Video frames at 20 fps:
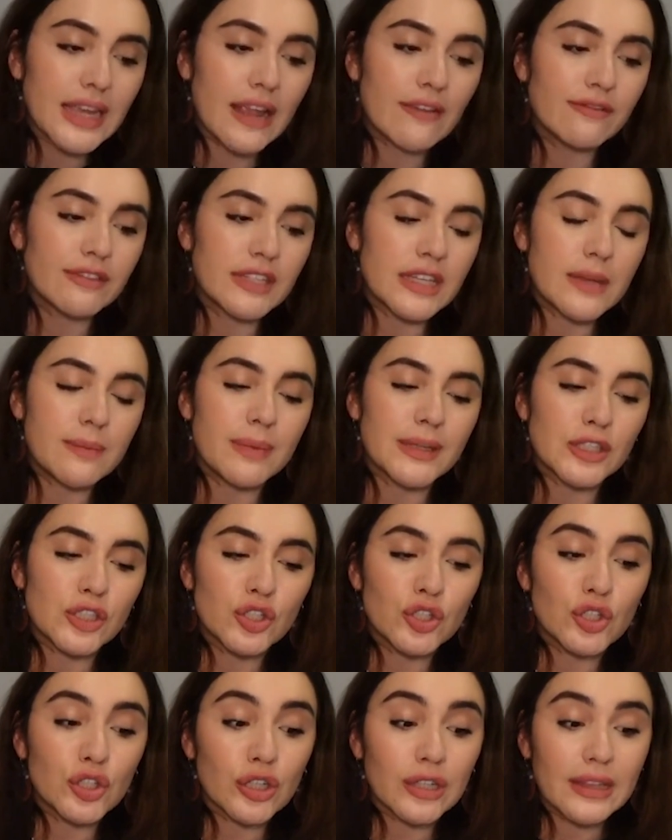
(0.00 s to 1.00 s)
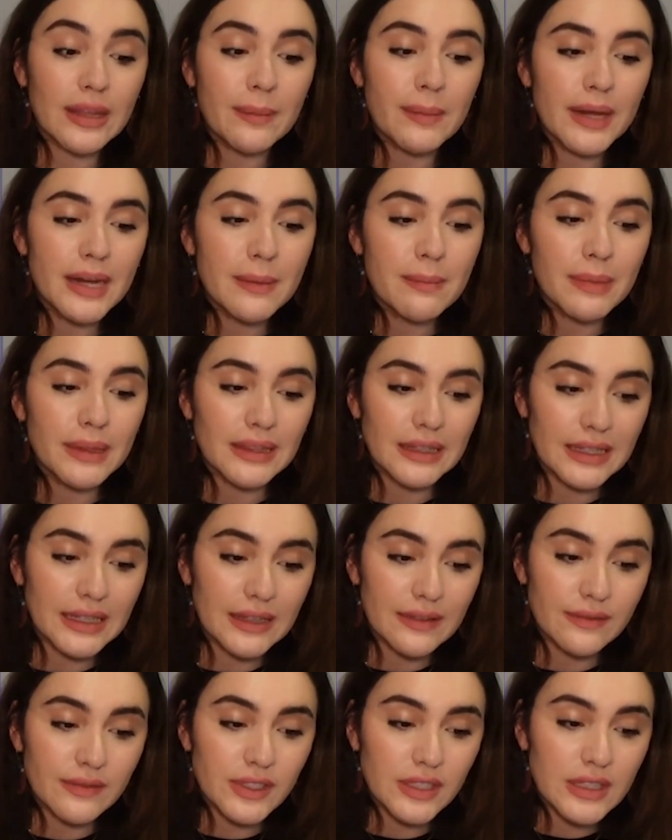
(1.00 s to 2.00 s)
dive deep into your limiting
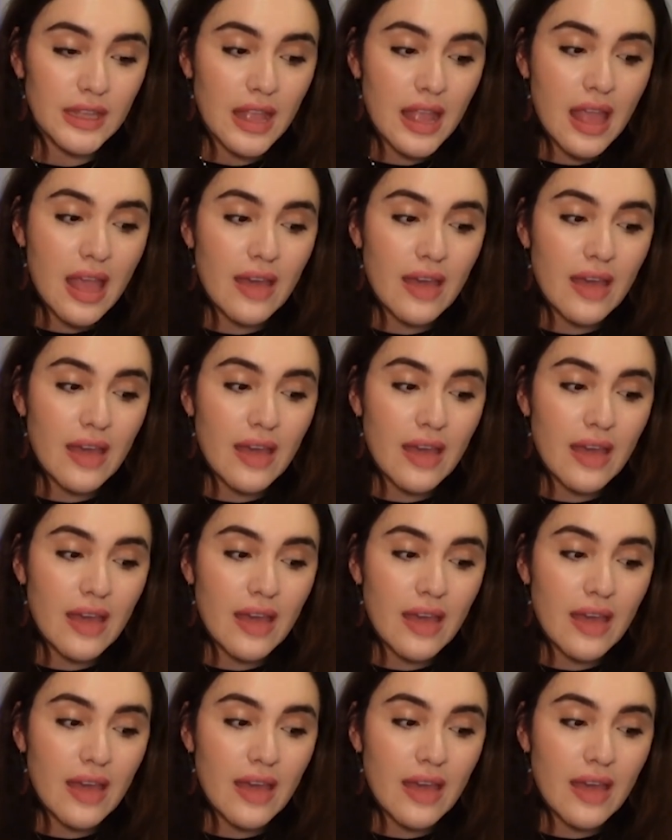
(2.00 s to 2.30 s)
beliefs